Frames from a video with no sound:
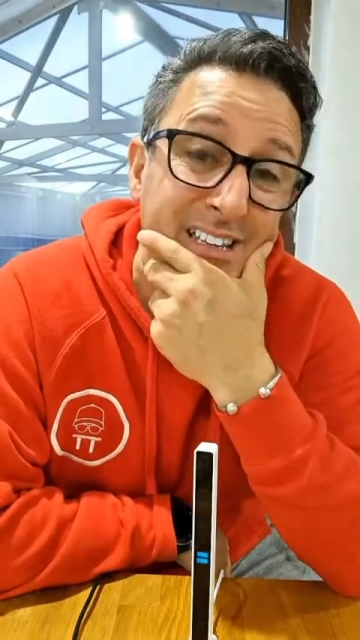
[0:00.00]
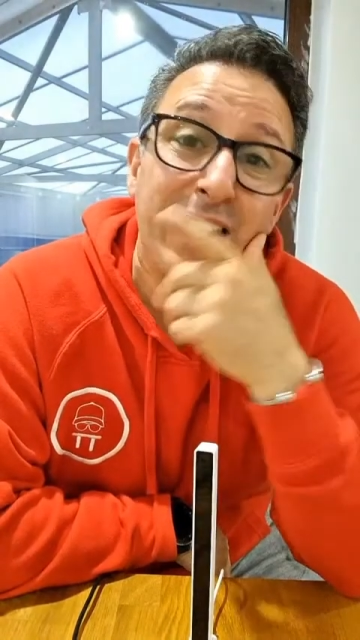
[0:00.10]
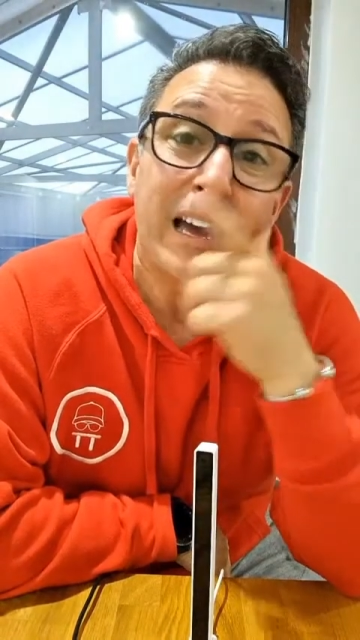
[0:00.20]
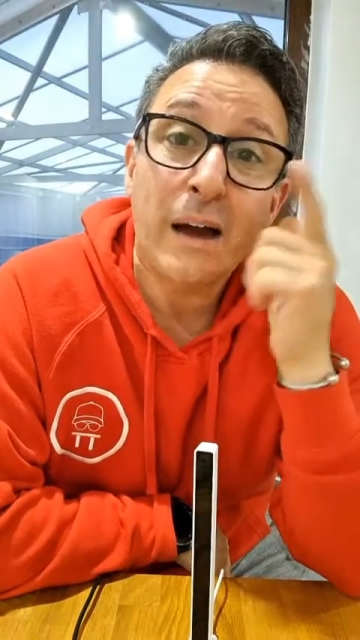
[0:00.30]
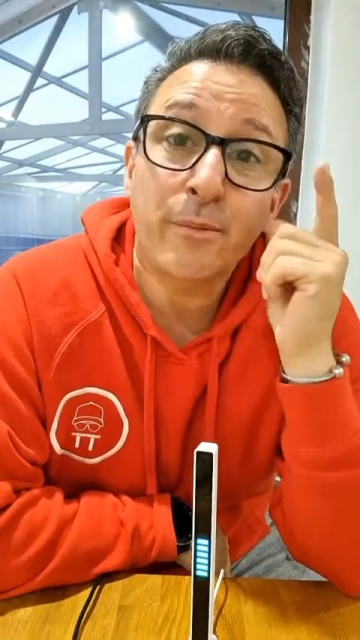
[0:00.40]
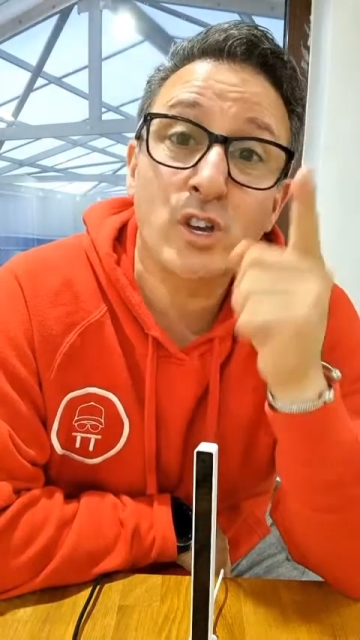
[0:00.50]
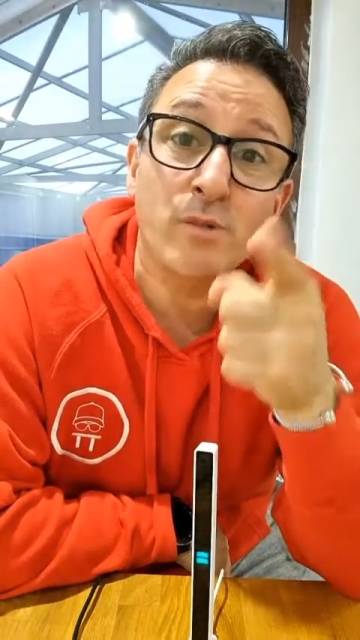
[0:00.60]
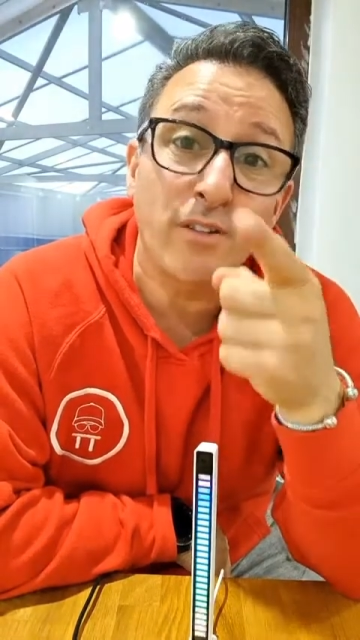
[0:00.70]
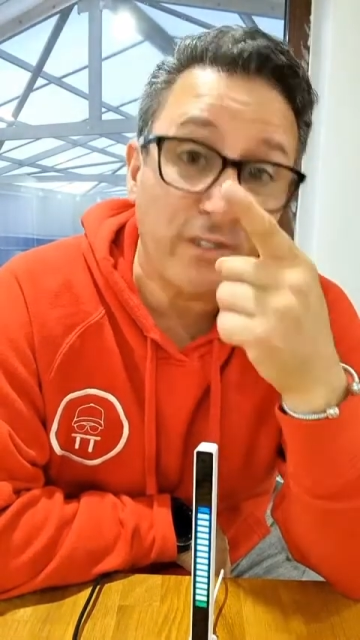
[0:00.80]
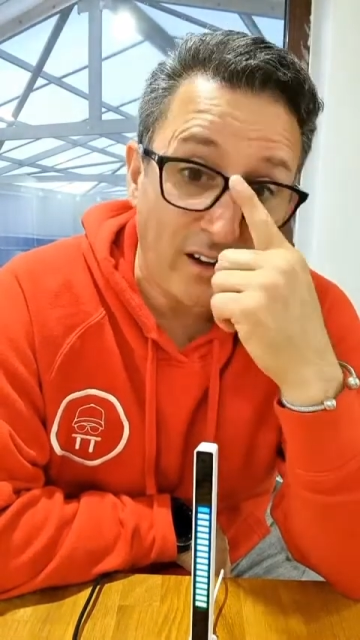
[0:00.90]
I'm going to get
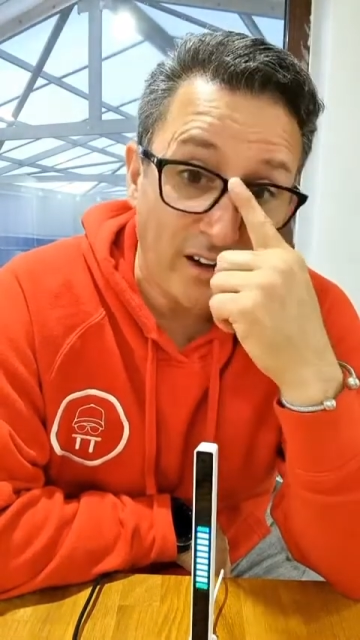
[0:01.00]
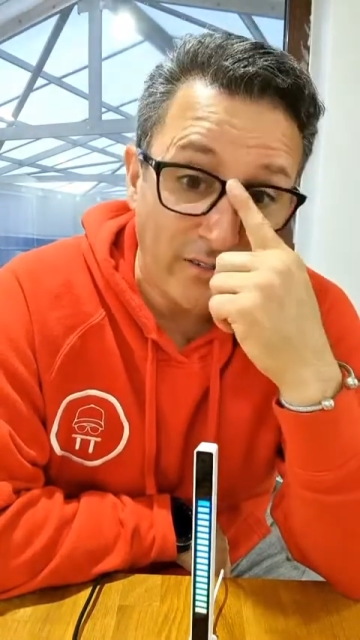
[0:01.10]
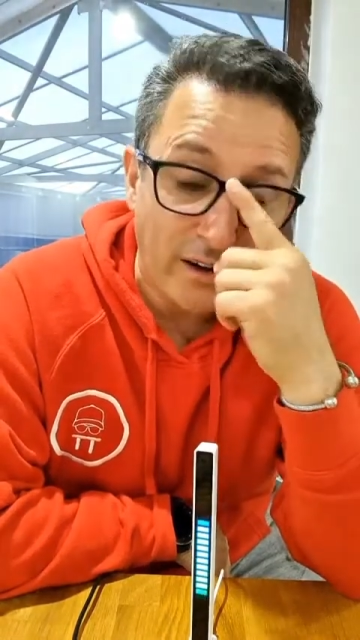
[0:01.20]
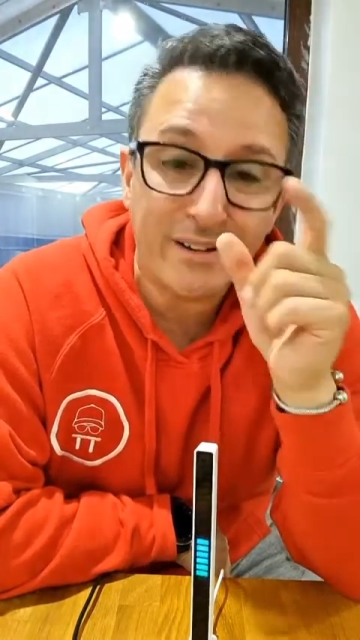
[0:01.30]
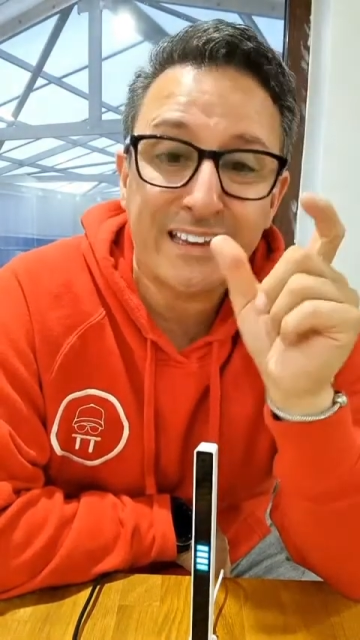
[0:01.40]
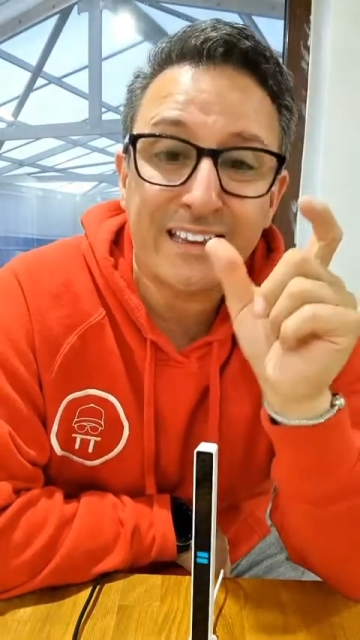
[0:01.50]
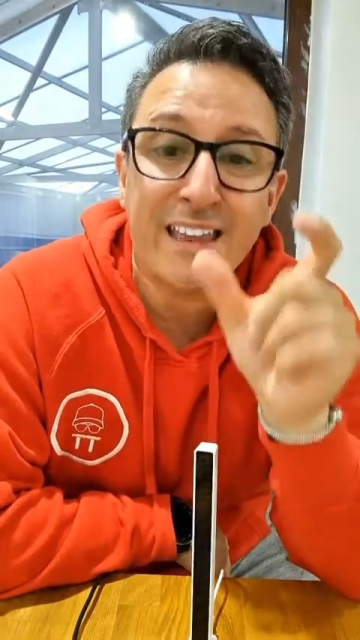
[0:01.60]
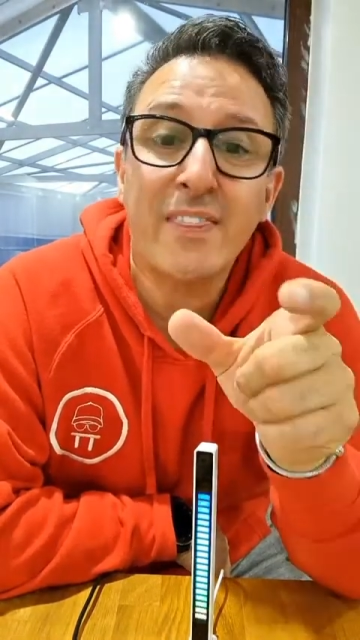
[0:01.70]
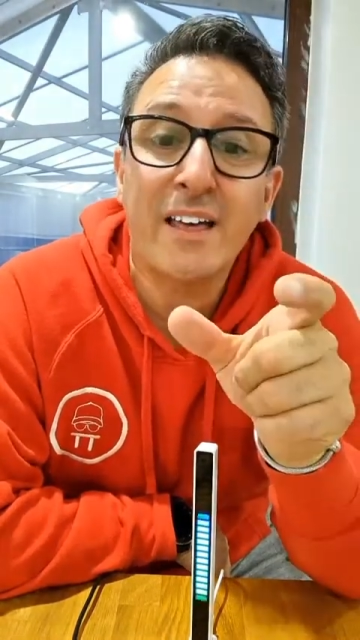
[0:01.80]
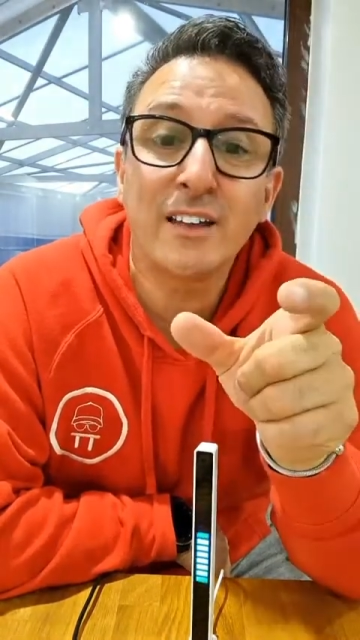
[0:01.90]
that little clip
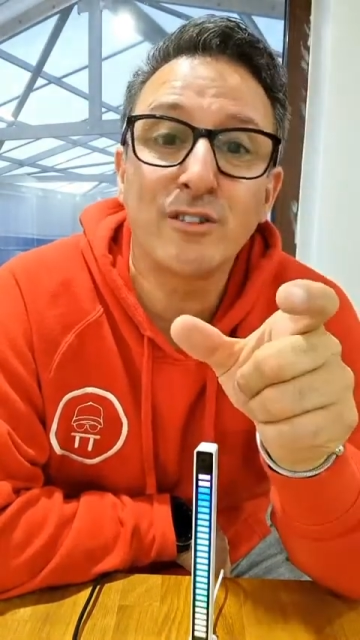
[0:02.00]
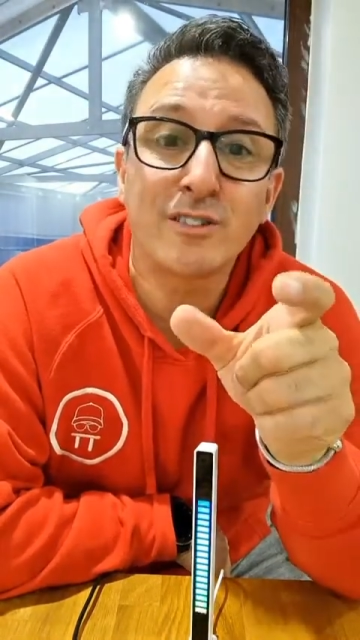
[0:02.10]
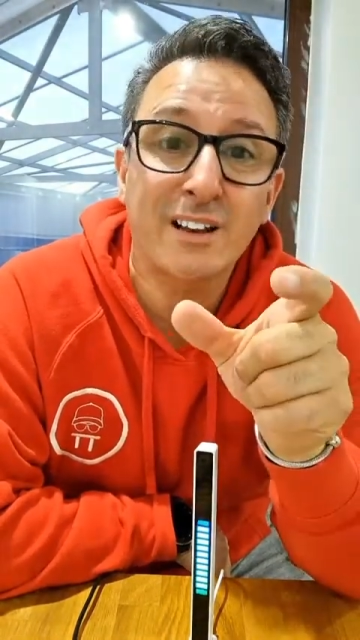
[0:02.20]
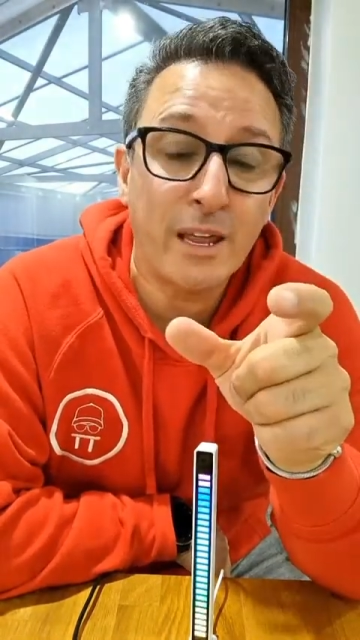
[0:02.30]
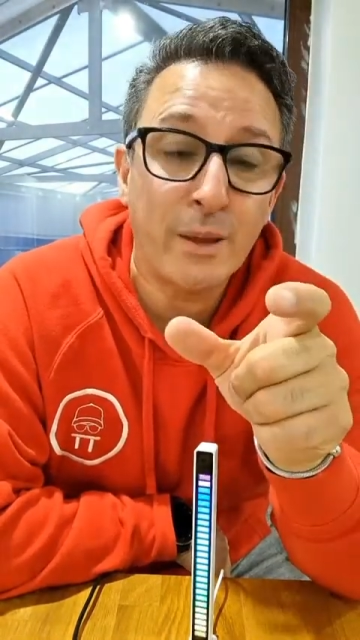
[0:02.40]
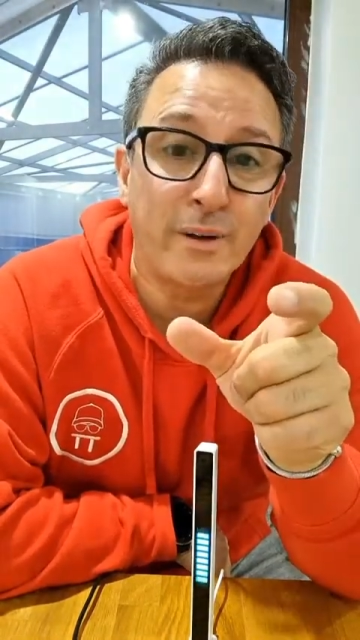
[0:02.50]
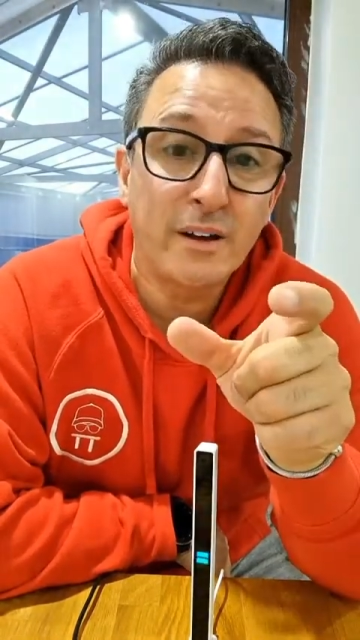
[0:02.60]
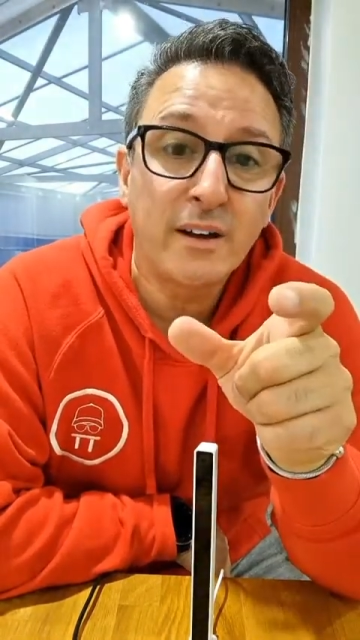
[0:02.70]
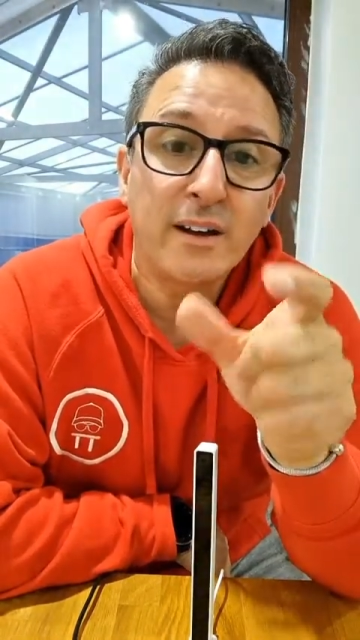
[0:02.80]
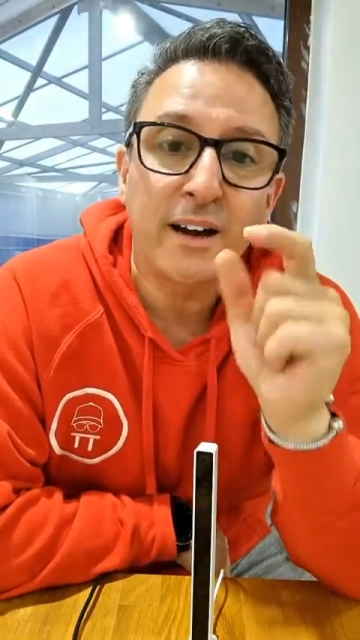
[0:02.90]
and I'm going to
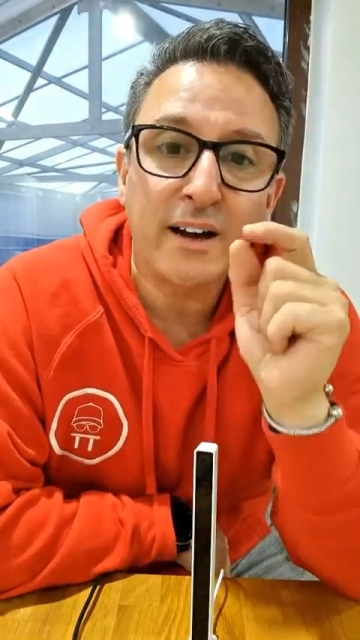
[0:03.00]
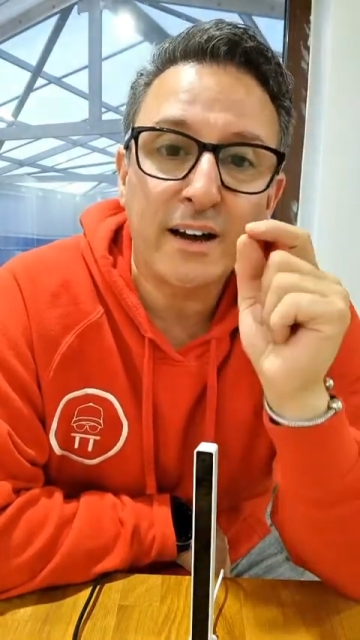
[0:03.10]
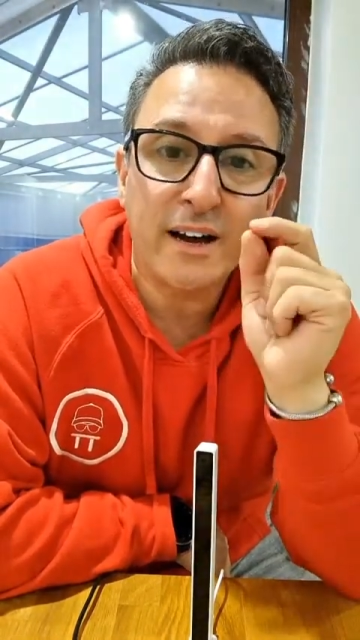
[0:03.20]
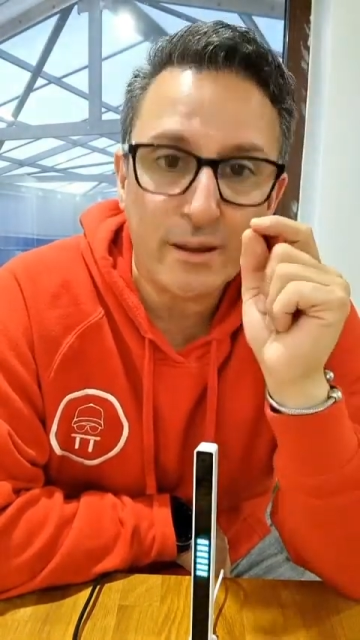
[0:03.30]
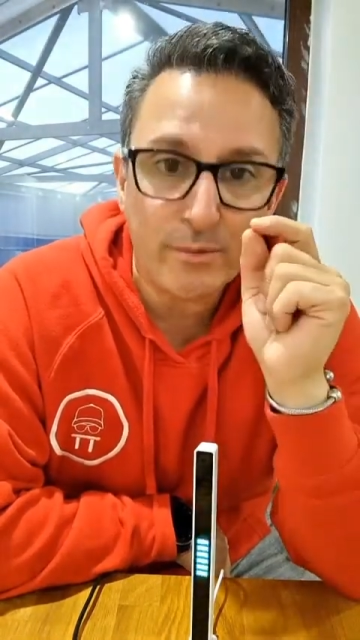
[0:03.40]
put that on my,